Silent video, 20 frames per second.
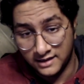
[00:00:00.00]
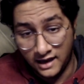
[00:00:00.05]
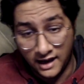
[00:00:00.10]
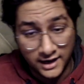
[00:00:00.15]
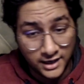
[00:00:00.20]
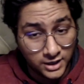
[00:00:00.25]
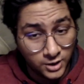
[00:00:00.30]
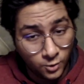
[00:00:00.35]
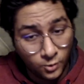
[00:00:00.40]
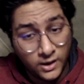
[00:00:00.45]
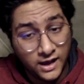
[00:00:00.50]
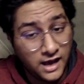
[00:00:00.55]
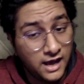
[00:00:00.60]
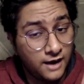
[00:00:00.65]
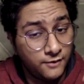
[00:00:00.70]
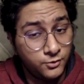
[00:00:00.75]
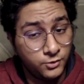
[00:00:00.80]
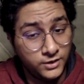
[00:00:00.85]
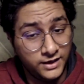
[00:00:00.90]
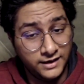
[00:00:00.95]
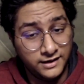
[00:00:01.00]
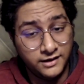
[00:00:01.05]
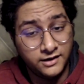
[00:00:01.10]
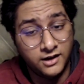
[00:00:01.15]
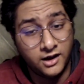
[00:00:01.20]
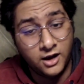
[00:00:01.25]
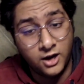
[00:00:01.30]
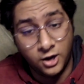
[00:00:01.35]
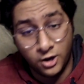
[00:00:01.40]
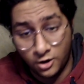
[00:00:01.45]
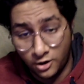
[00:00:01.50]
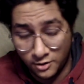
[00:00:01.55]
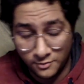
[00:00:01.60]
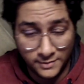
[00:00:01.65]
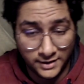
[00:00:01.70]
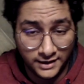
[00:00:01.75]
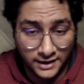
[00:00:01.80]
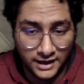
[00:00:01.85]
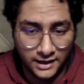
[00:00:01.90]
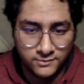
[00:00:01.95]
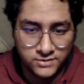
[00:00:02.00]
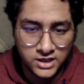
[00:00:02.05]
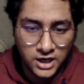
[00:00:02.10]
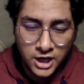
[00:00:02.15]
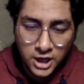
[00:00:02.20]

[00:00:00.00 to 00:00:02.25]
I know I have to read it a lot many times.